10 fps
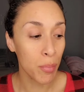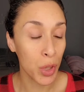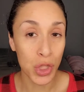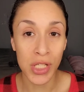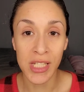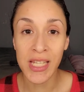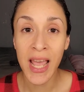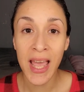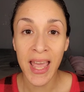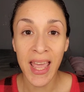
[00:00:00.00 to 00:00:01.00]

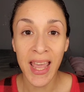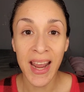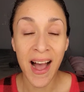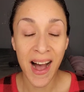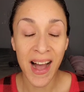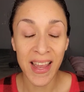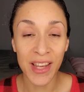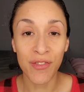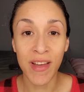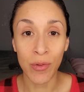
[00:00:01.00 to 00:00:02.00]
purchased a
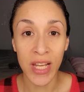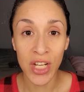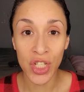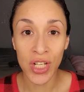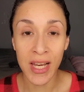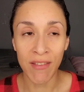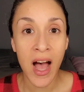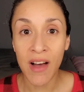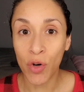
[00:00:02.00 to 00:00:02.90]
high-end foundation.